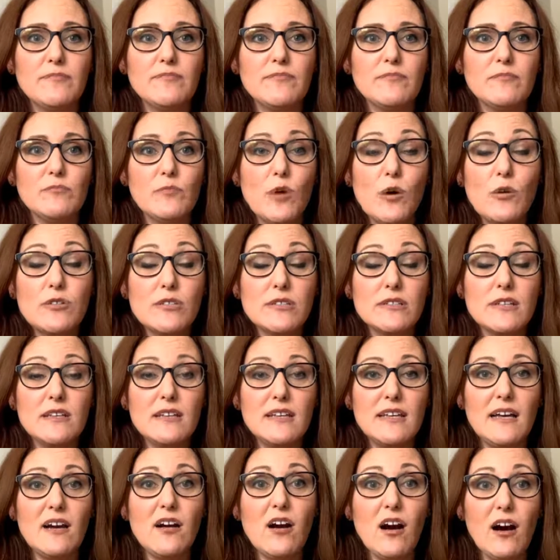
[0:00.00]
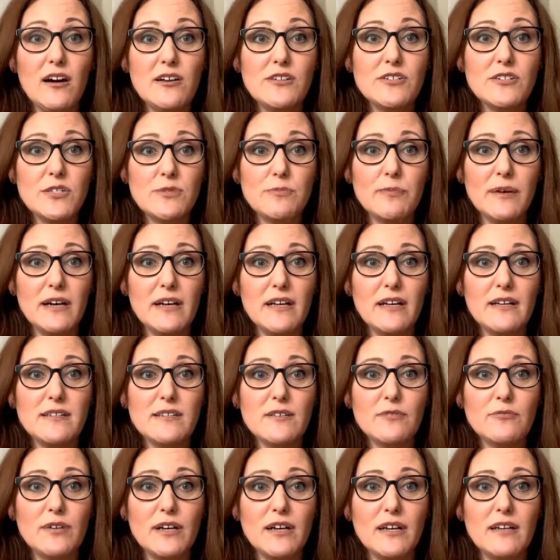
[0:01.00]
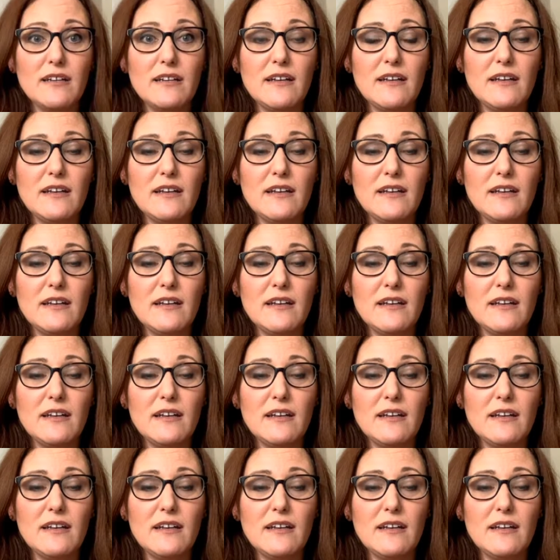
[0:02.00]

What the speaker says: mostly the unconscious bias, right?